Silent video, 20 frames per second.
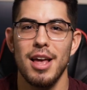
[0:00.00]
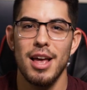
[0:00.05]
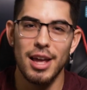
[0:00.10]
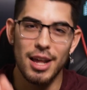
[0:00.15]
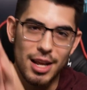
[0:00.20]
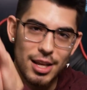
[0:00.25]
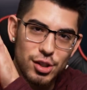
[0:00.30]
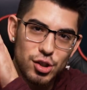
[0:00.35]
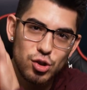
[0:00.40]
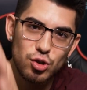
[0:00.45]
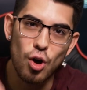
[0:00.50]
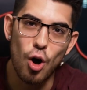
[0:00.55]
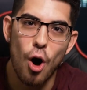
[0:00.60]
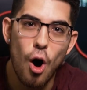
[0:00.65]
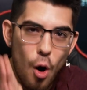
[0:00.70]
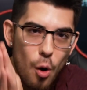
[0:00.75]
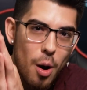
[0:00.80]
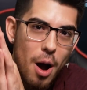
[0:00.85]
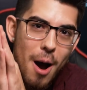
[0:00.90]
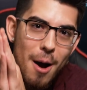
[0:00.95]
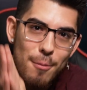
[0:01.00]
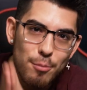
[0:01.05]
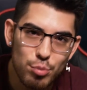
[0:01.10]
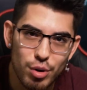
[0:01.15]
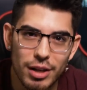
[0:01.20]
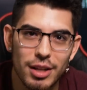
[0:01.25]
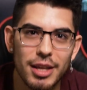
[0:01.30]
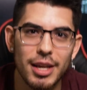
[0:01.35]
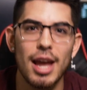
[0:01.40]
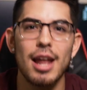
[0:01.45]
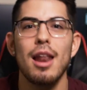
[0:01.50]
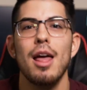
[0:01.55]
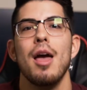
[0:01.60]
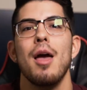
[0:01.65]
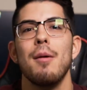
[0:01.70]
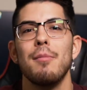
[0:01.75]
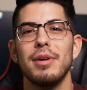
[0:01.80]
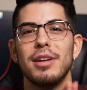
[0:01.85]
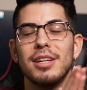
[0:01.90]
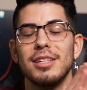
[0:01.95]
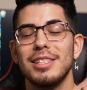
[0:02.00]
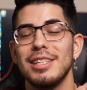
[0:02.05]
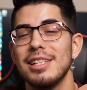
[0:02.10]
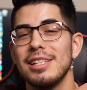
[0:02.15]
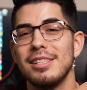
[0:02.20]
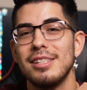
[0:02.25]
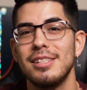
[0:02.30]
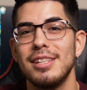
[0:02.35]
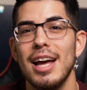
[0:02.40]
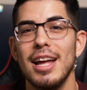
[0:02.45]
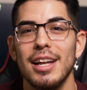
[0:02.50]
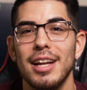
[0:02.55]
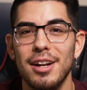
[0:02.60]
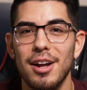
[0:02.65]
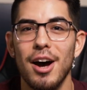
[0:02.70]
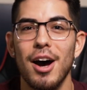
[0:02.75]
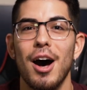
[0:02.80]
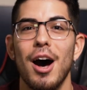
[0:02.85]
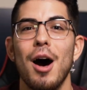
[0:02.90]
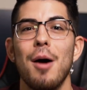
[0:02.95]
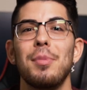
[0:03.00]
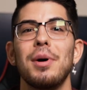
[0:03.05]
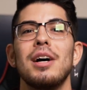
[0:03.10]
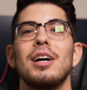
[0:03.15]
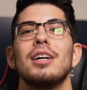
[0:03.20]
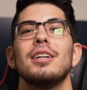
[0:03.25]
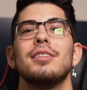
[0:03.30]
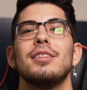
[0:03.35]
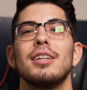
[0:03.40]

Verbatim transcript: It is so brilliant because it is setting up